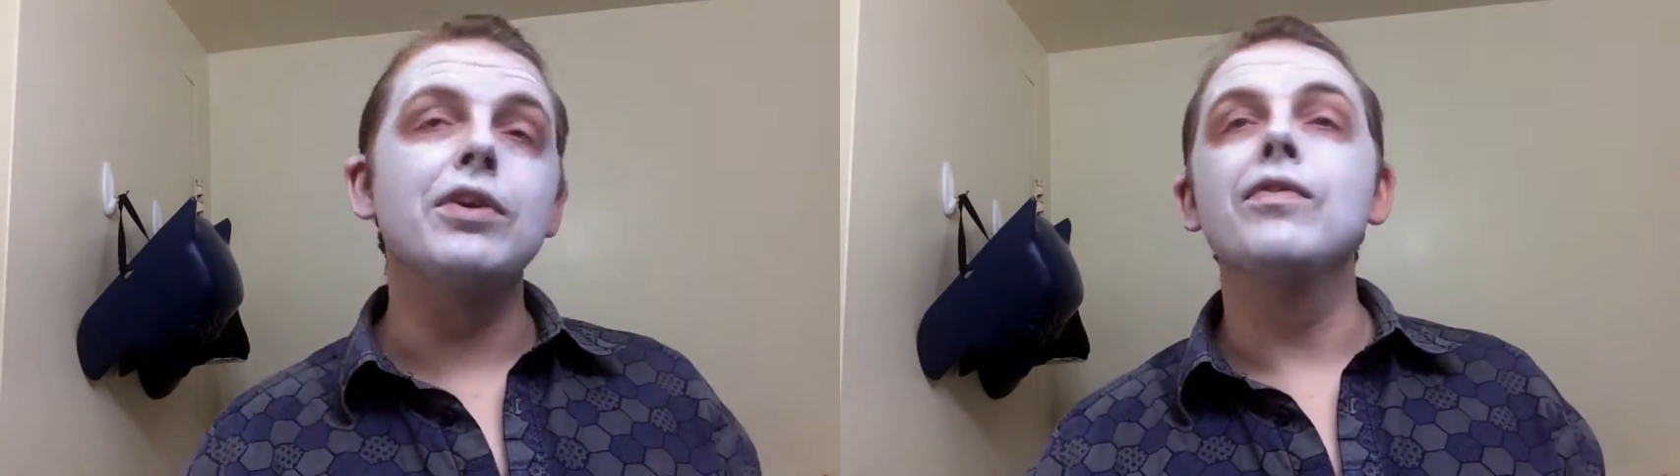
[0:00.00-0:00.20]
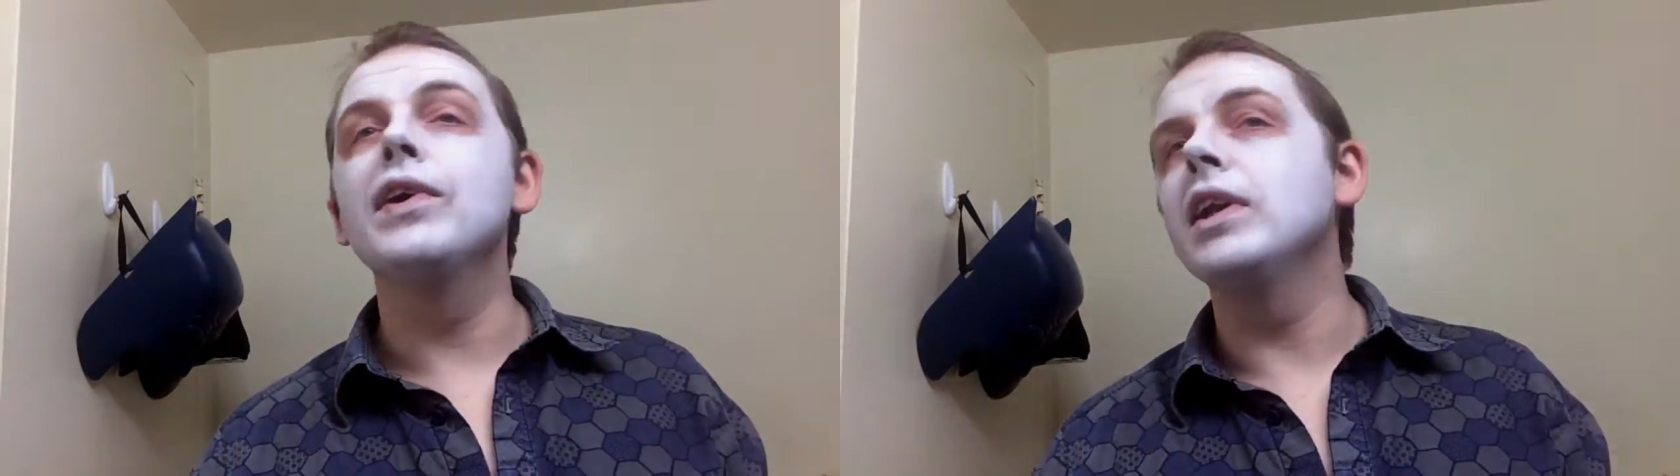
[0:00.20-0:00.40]

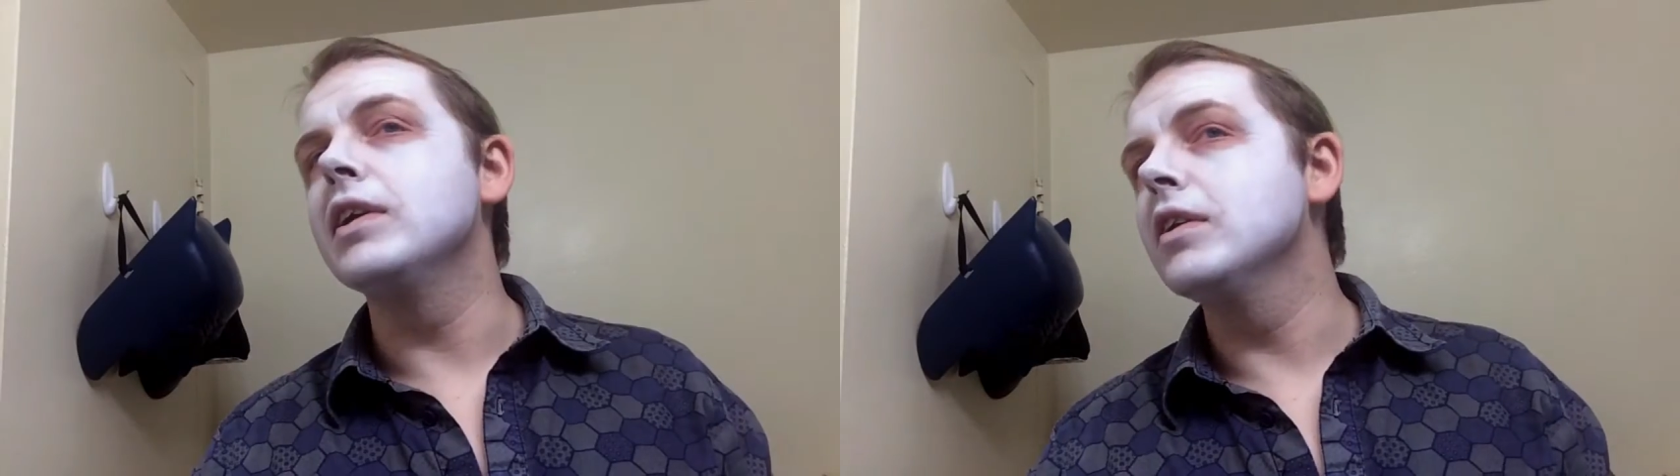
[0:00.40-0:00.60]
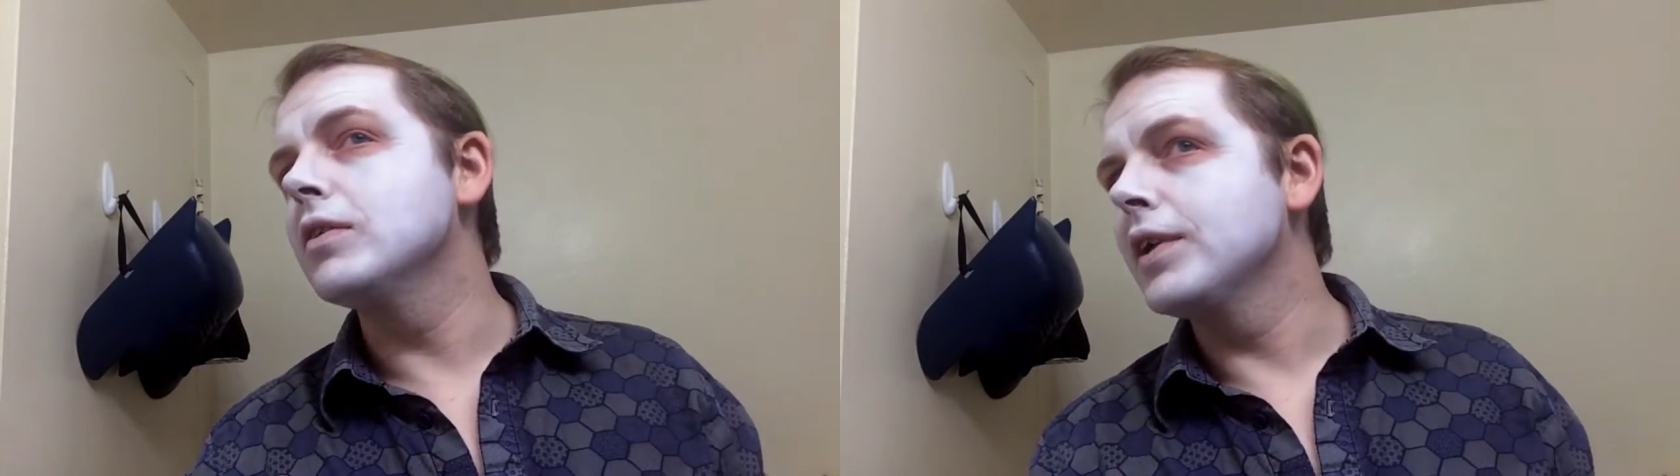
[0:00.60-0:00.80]
but you
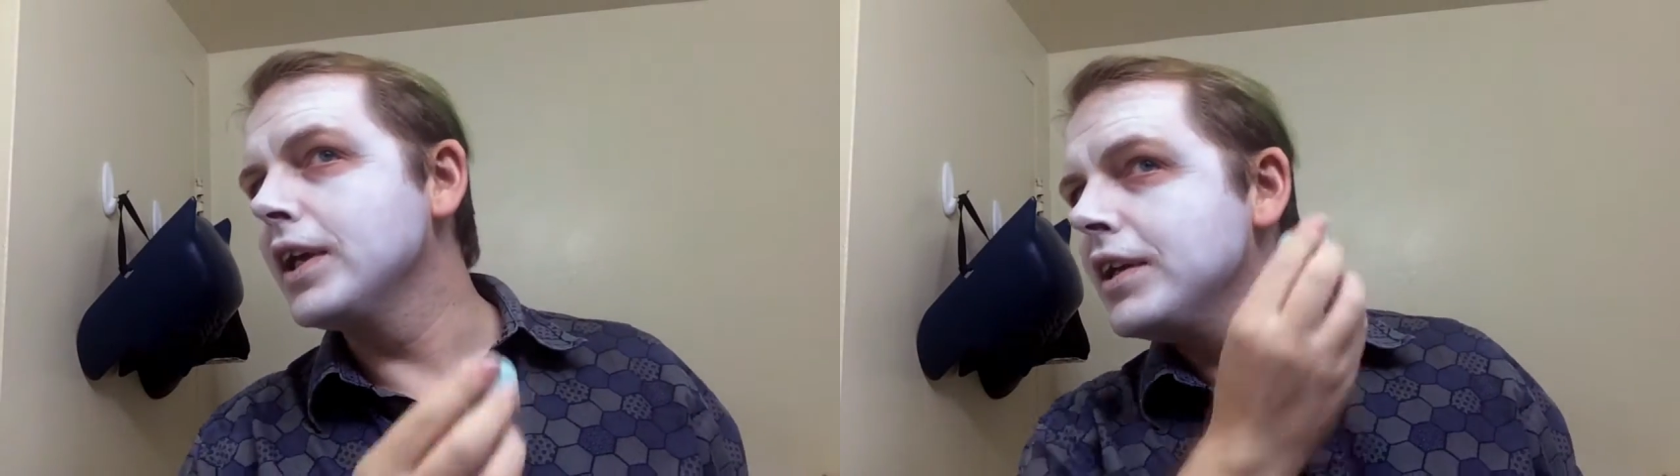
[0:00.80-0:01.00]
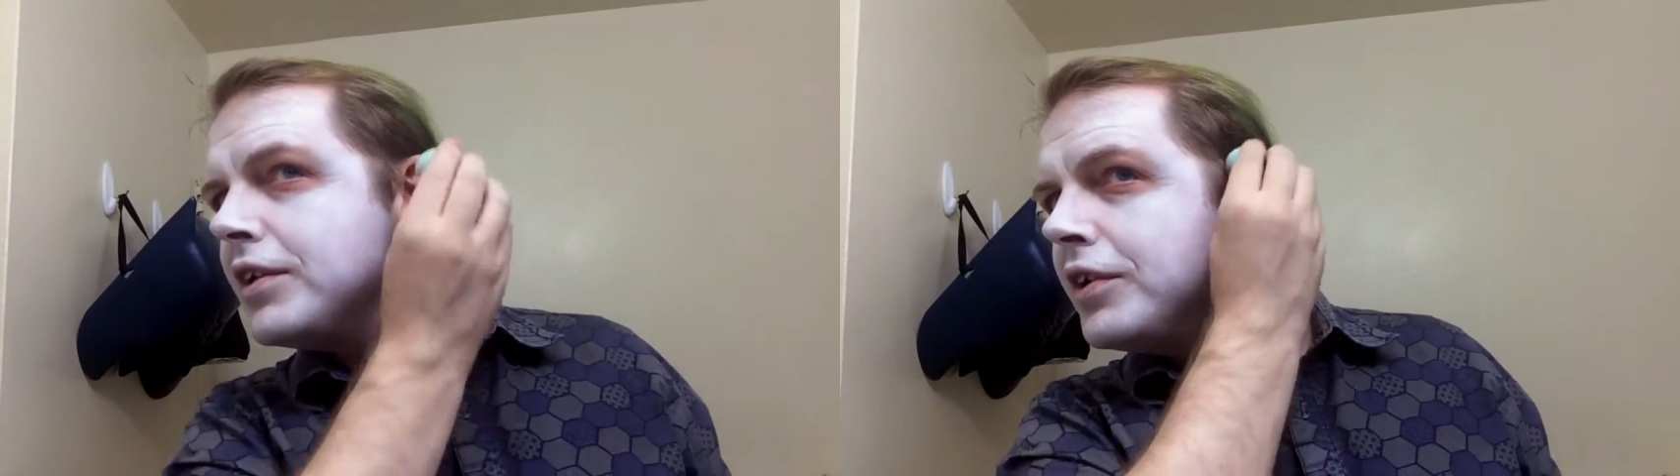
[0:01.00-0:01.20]
really don't
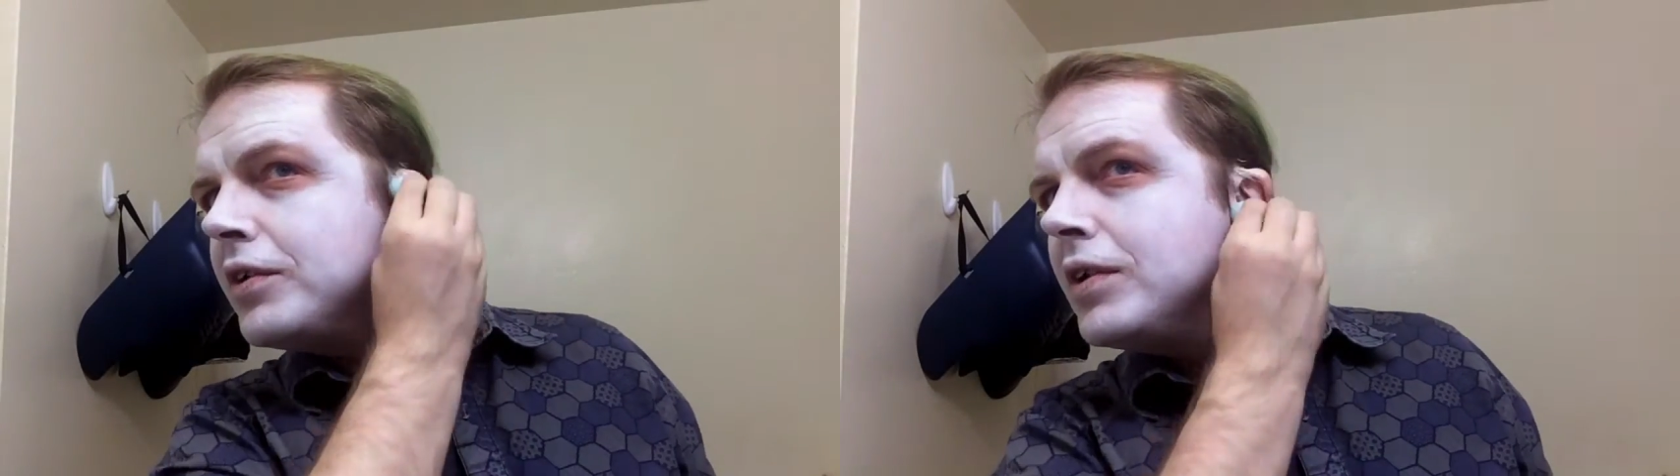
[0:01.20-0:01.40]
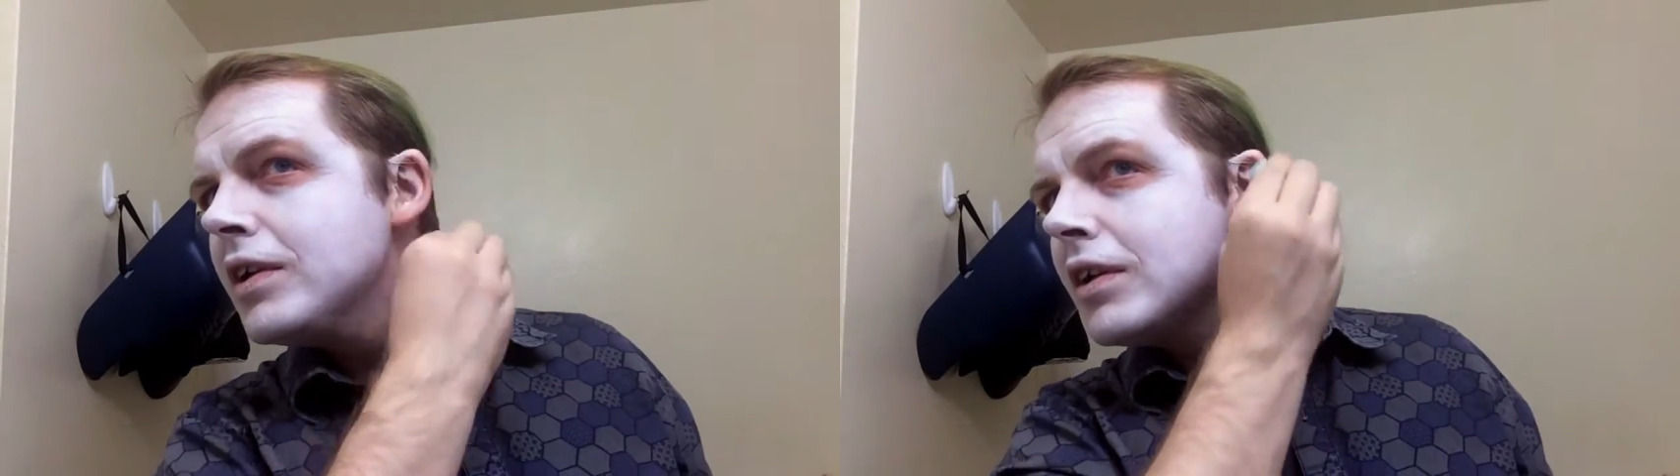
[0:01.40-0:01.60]
need
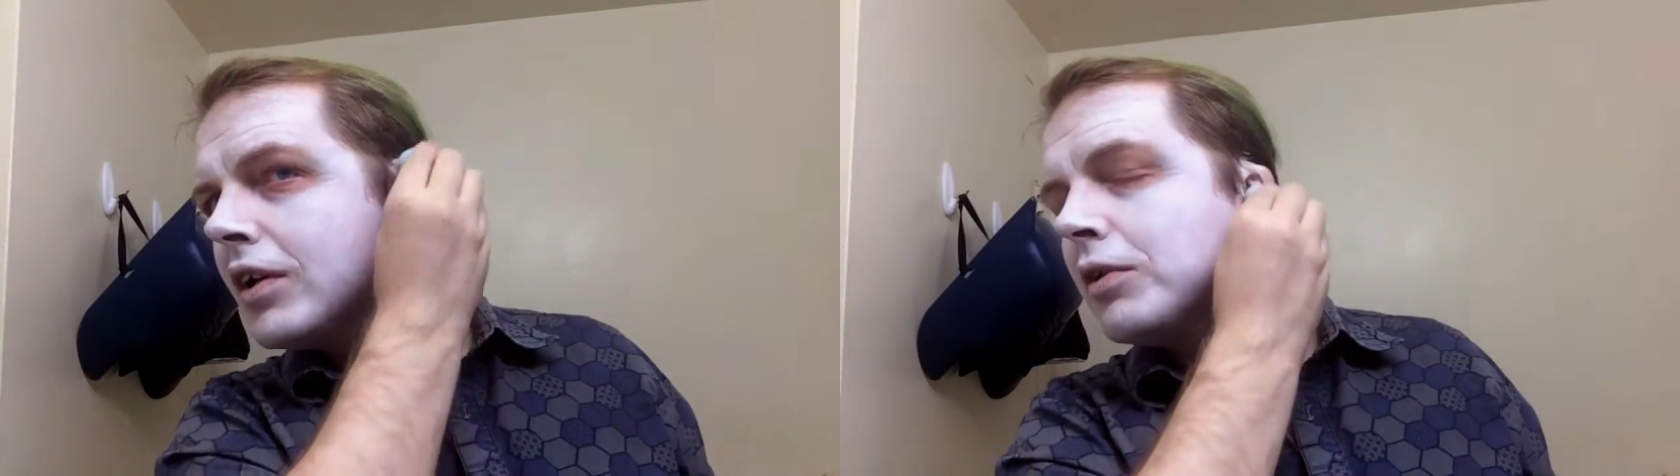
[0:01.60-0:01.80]
to.